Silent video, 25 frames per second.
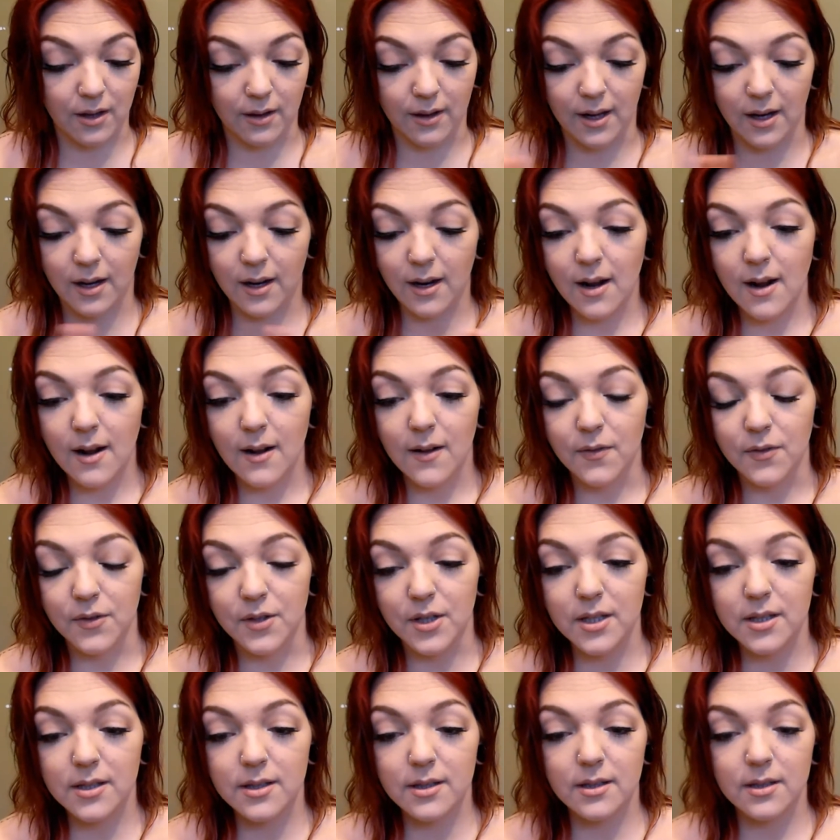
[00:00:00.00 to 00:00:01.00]
Like
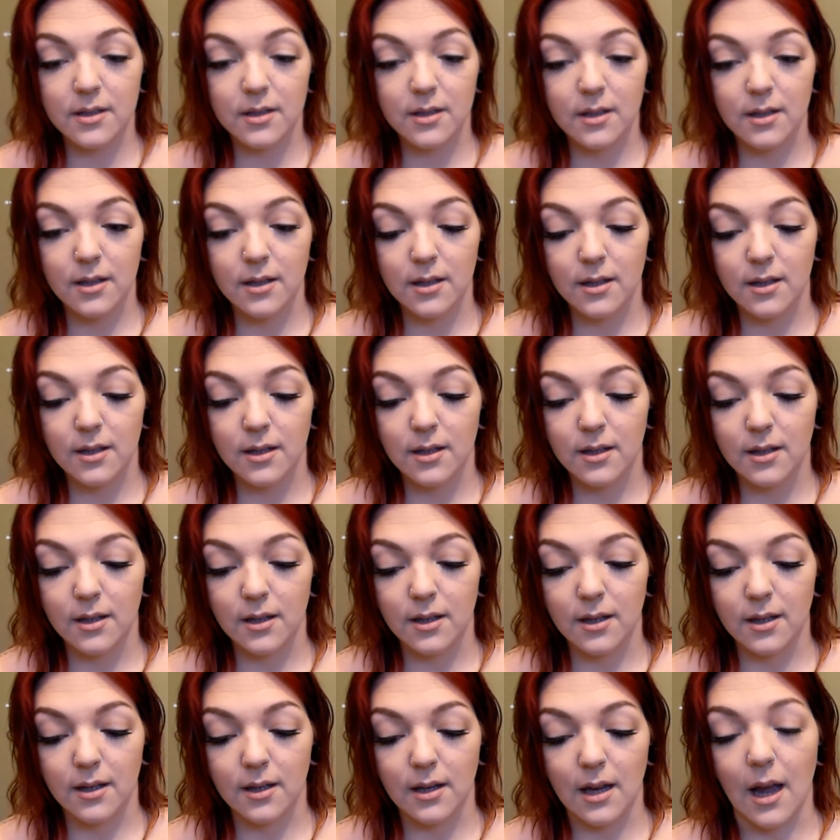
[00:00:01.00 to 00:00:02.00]
this
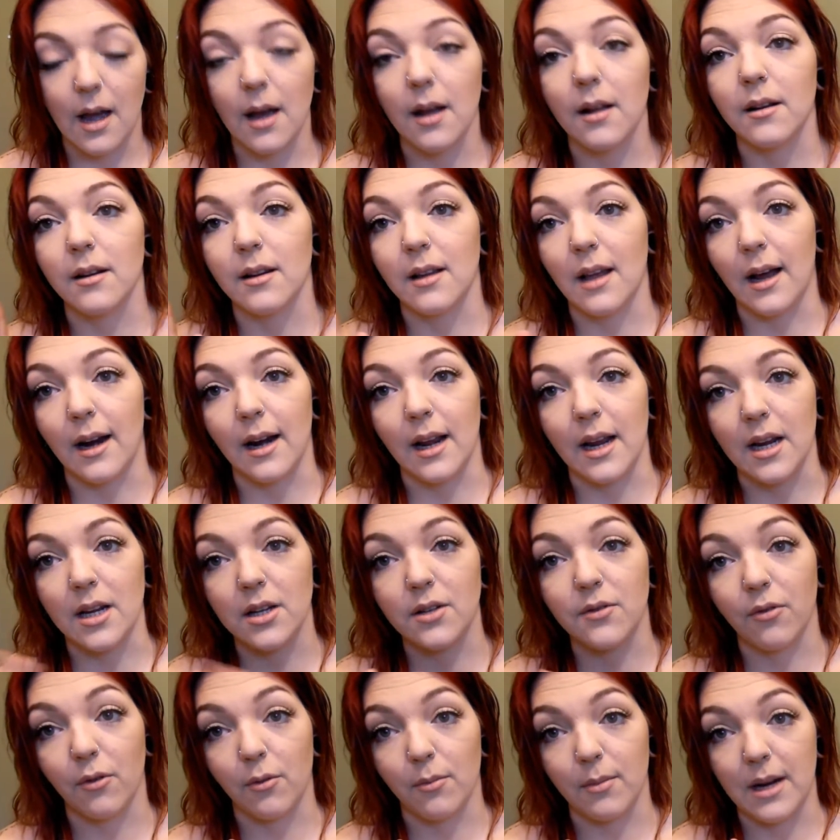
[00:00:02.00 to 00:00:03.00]
at that age
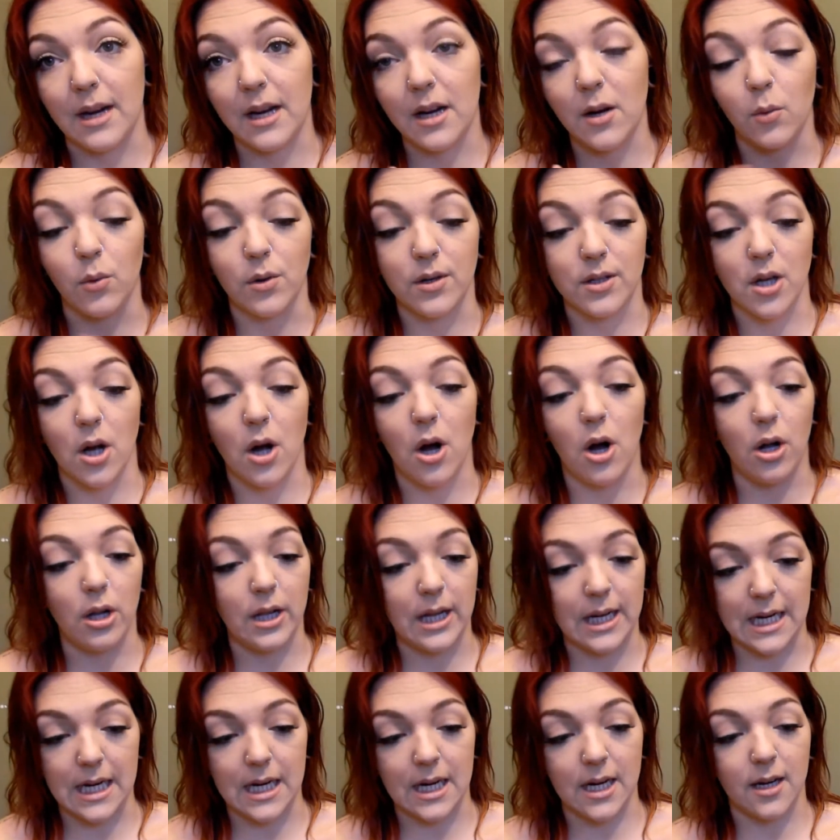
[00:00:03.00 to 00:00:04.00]
for me was all
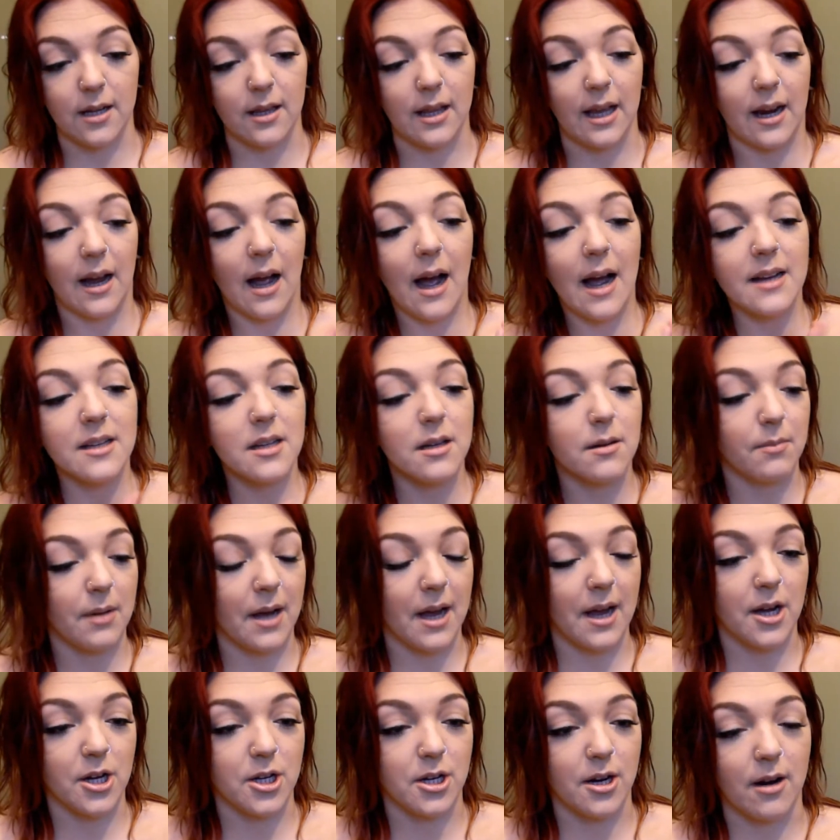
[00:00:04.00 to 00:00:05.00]
I needed. Like I didn't buy
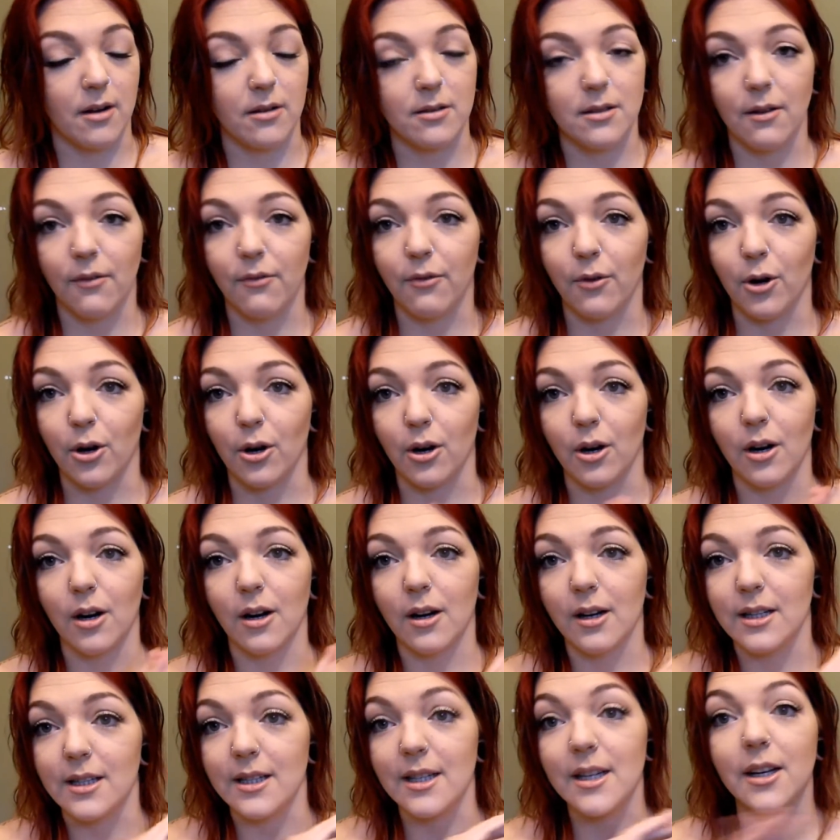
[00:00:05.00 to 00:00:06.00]
eyeshadows for
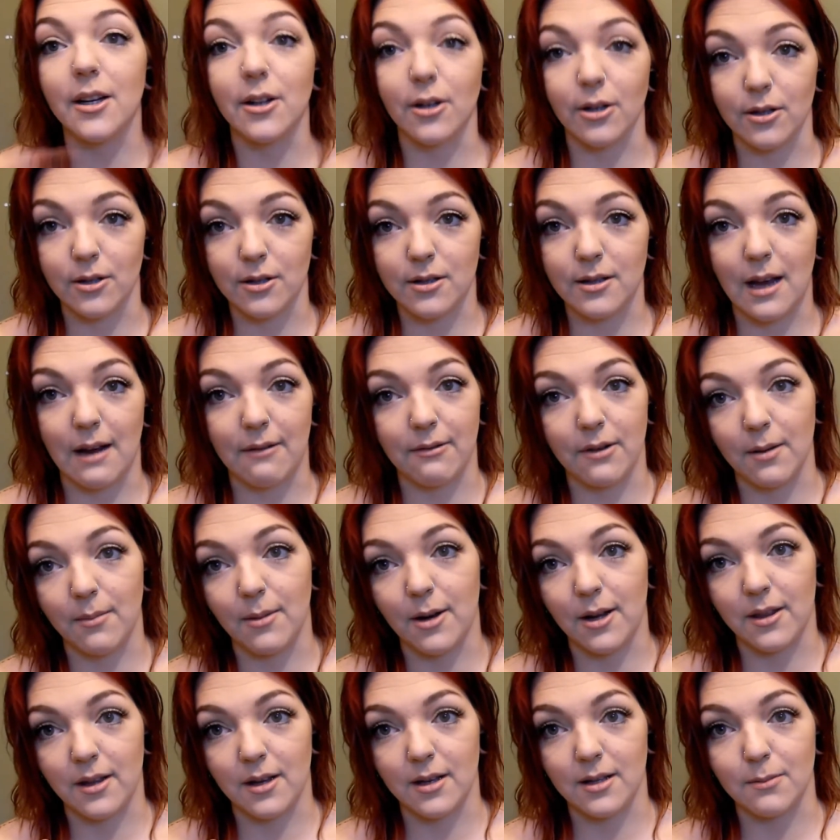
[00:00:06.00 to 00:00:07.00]
years after I
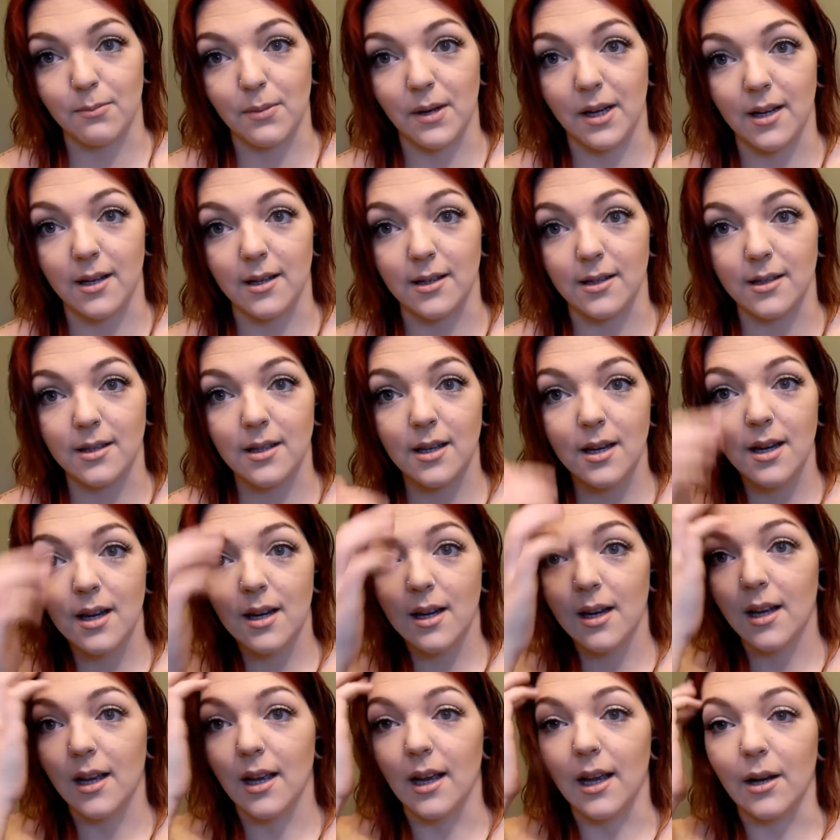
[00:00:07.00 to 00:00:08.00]
bought this because
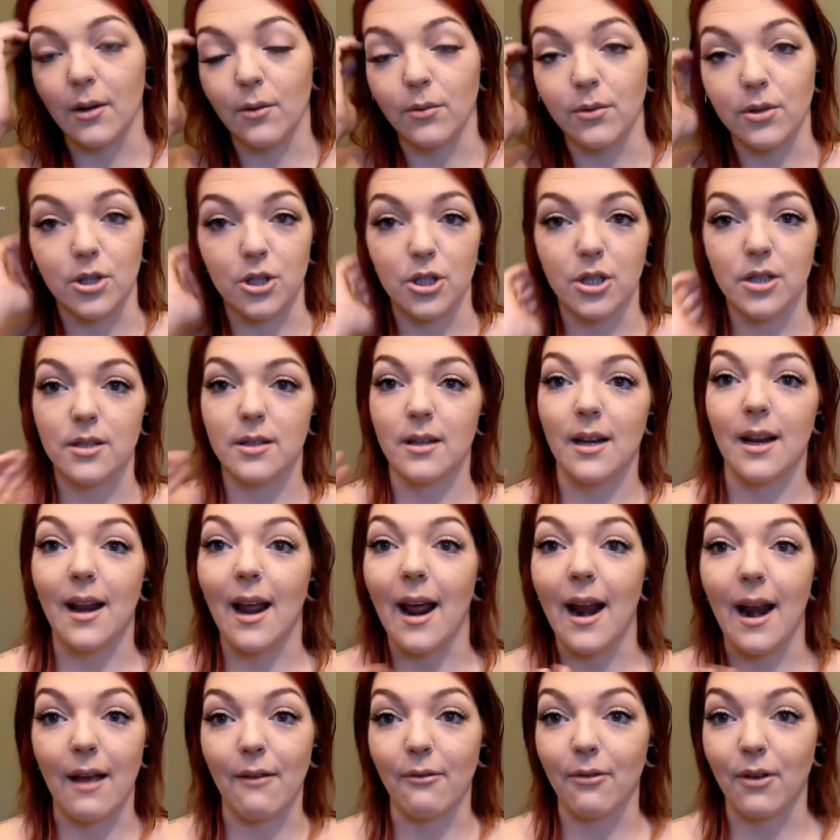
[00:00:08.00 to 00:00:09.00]
it was just, it
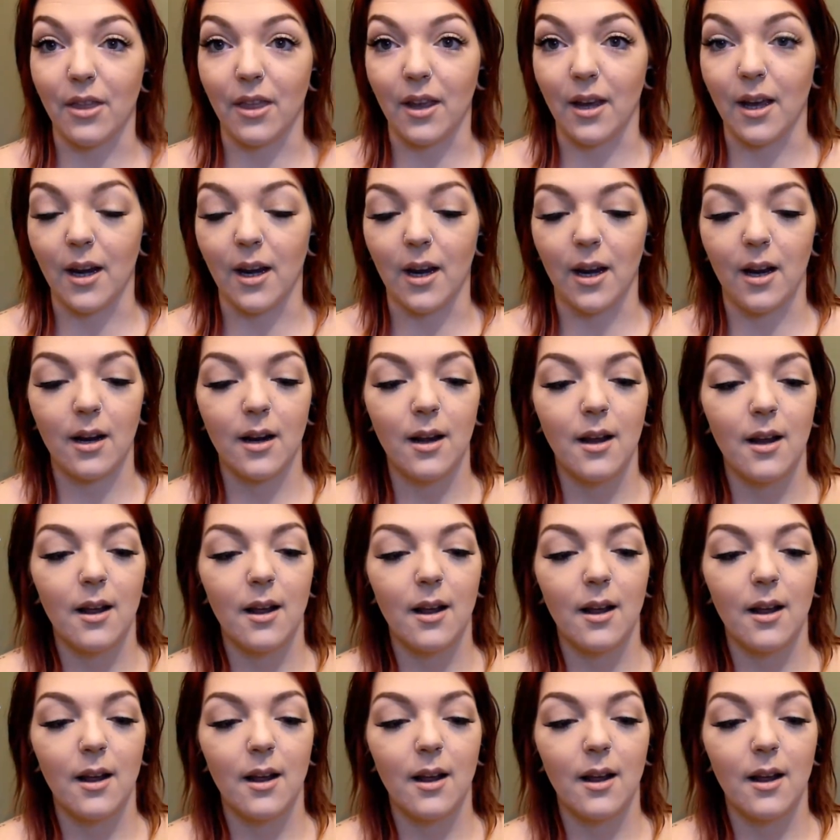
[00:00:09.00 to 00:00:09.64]
had everything in it.